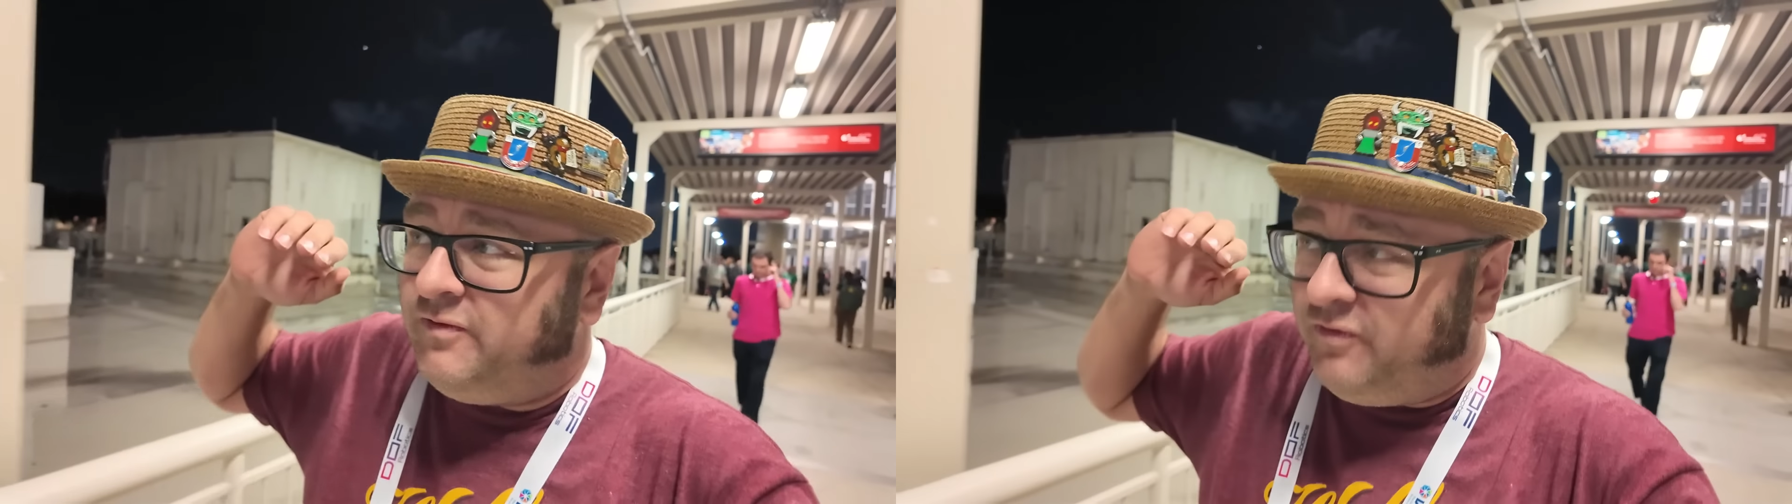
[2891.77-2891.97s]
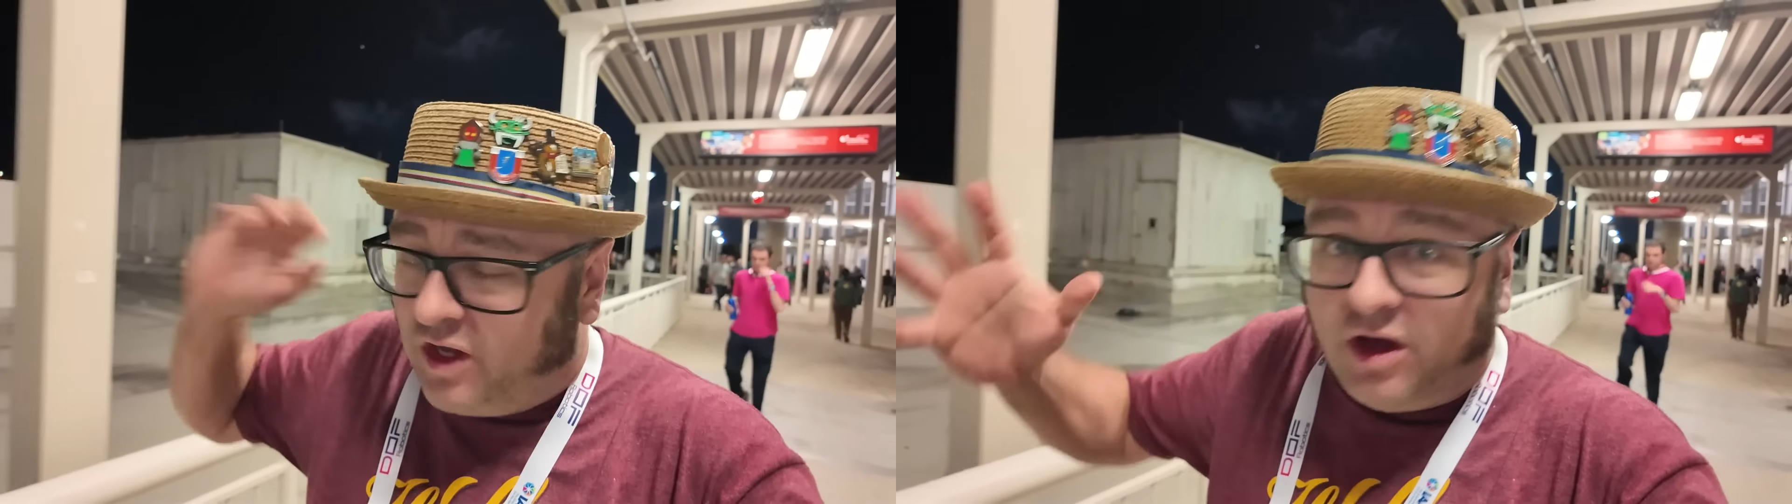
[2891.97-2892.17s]

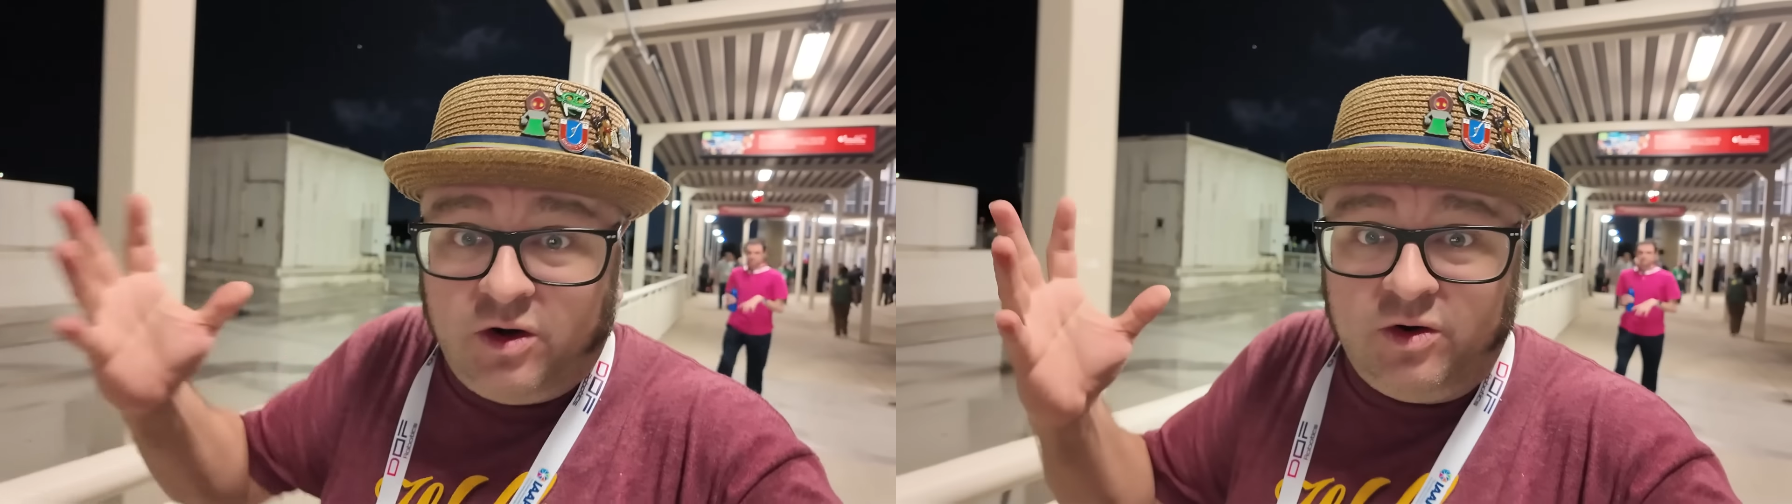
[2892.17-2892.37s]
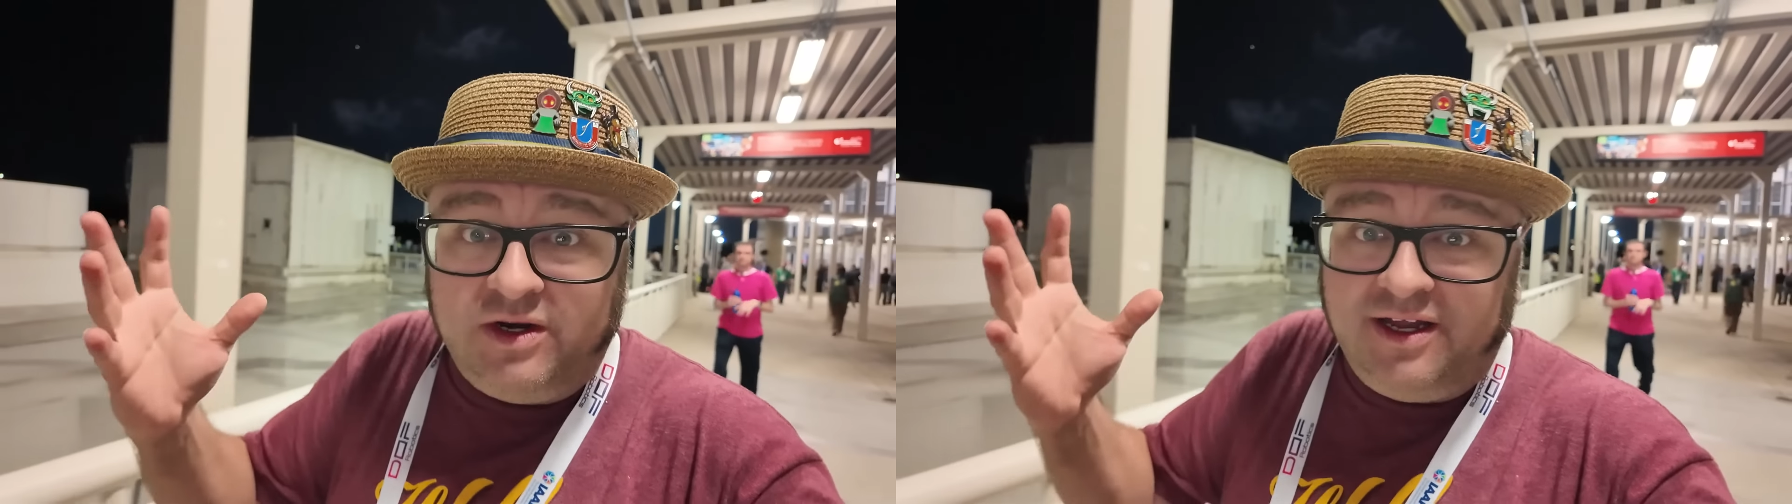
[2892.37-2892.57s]

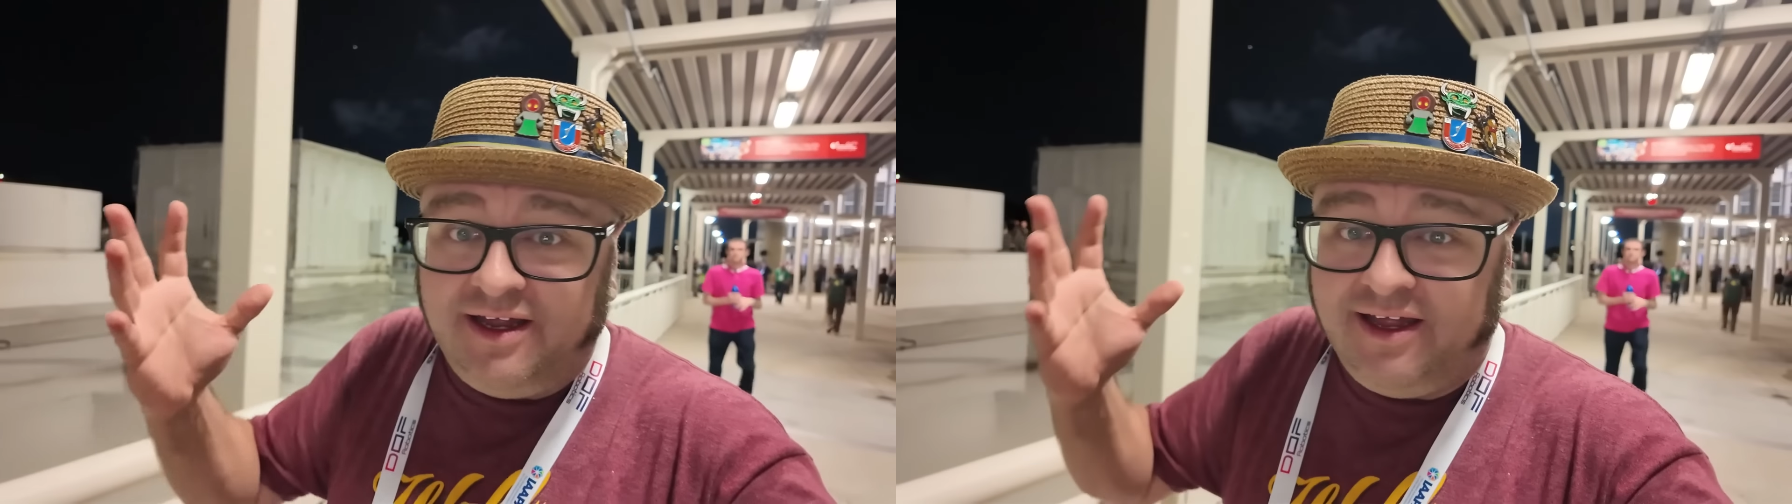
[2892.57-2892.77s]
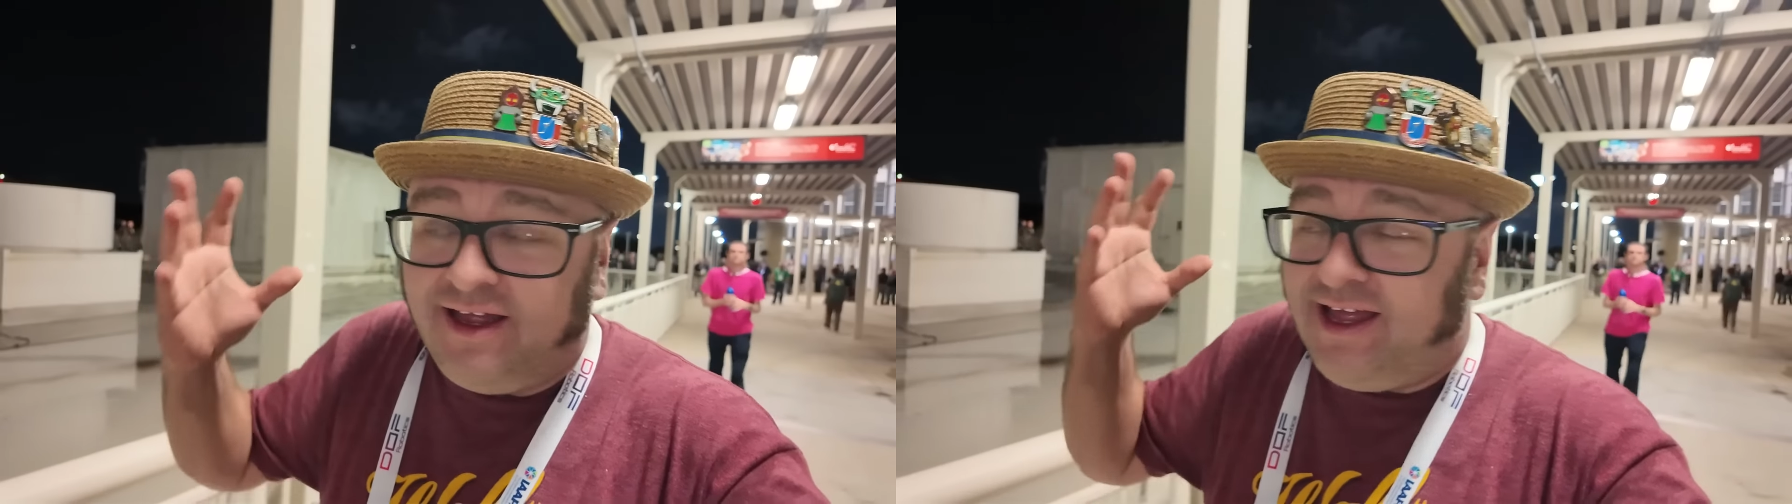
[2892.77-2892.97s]
flown
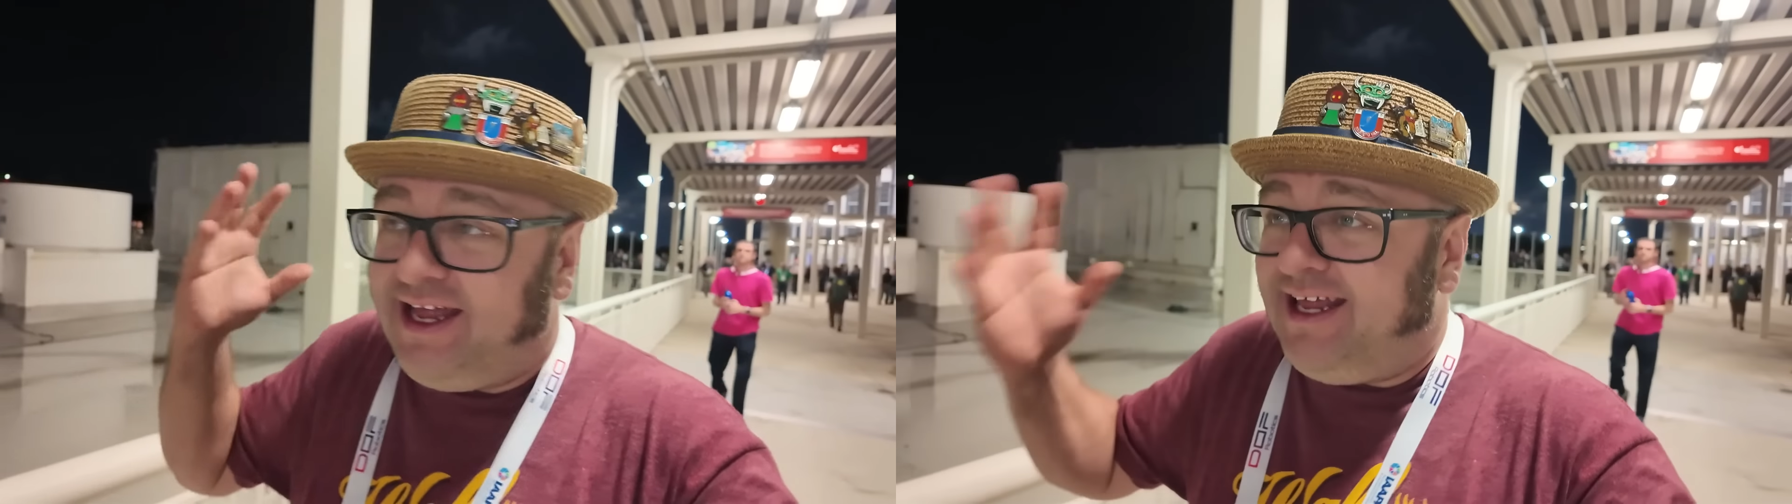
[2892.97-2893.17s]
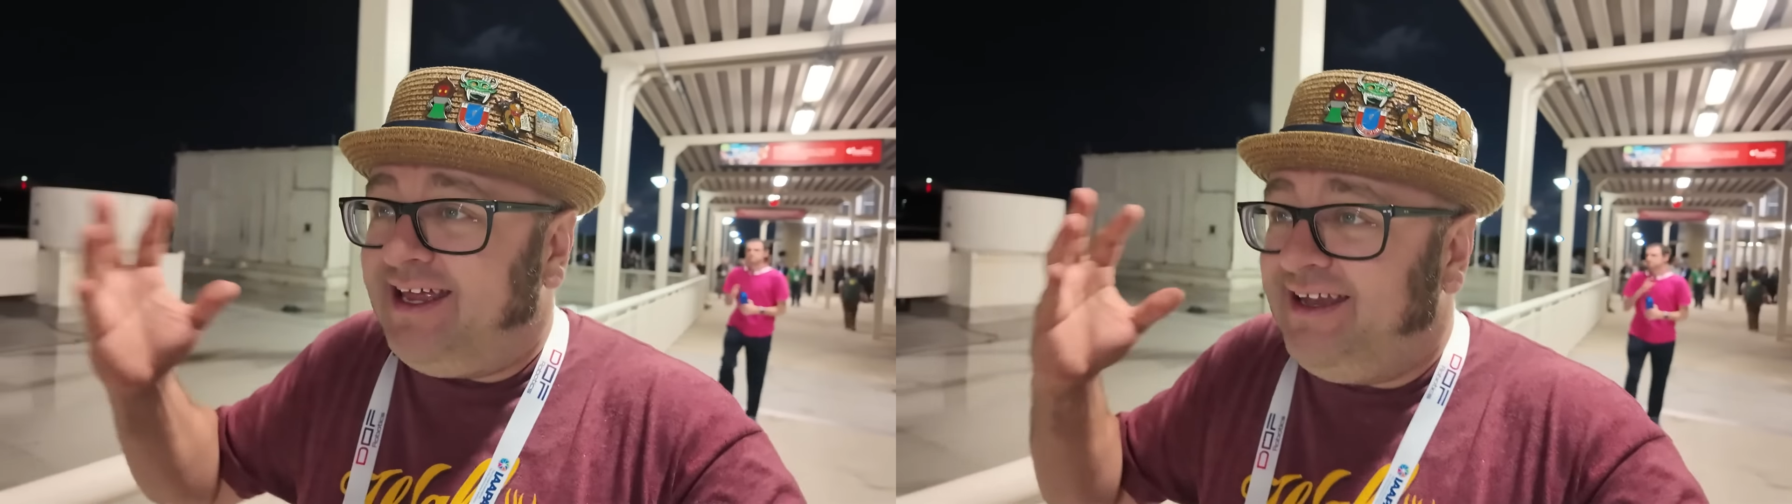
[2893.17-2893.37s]

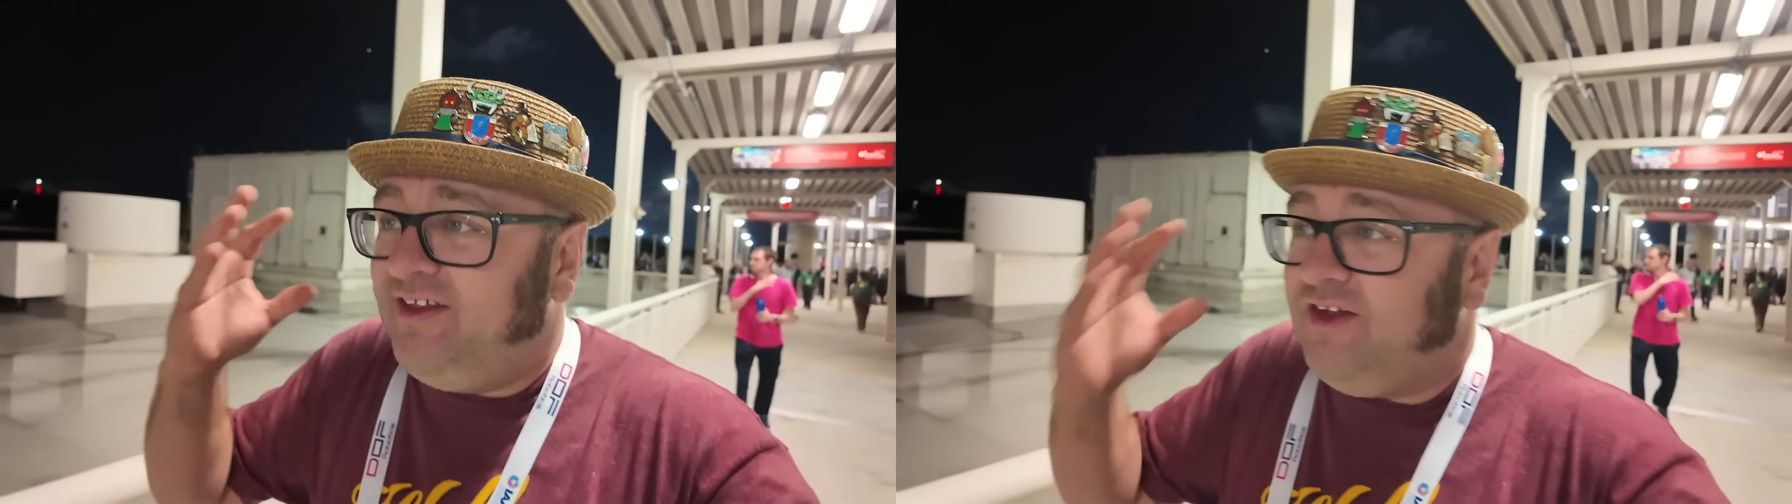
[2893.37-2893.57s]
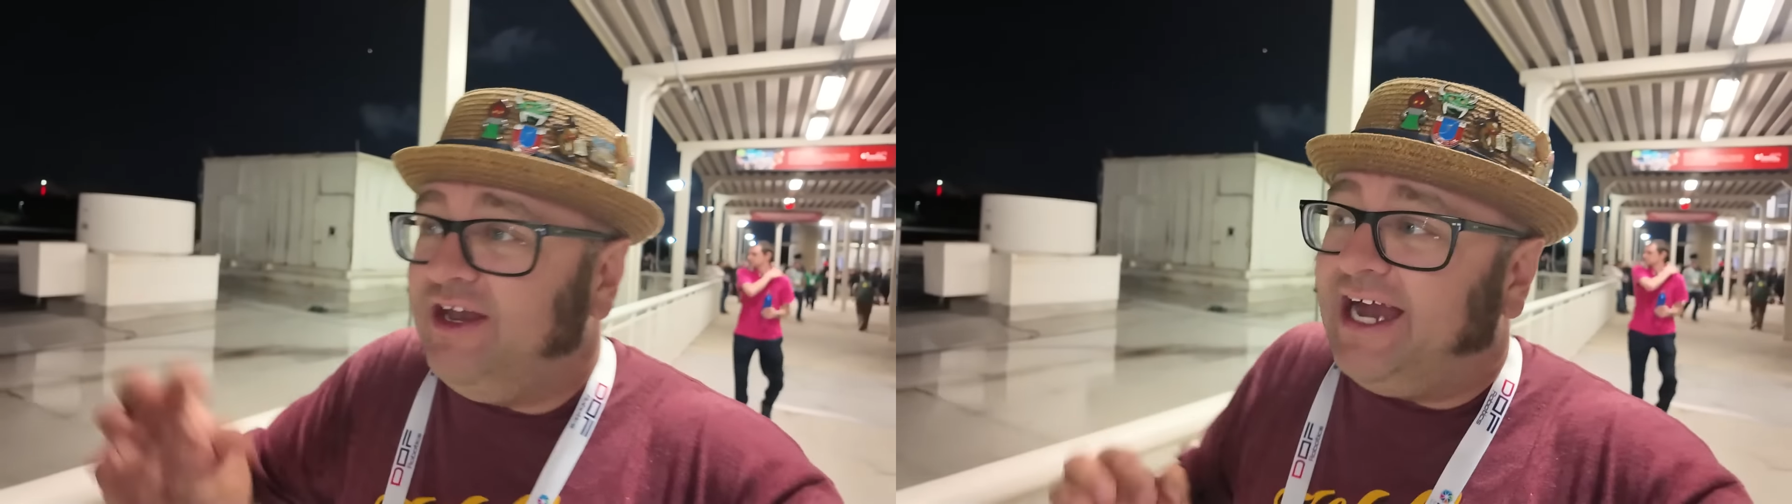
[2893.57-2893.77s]
in
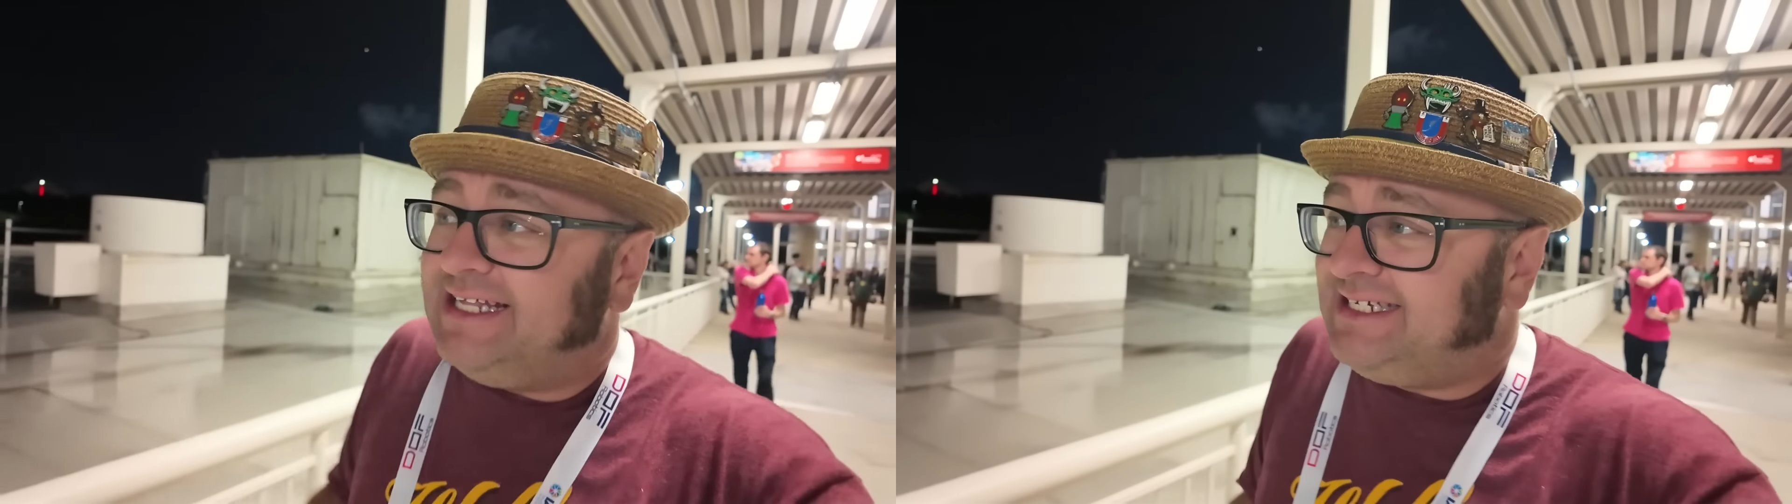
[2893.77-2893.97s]
the United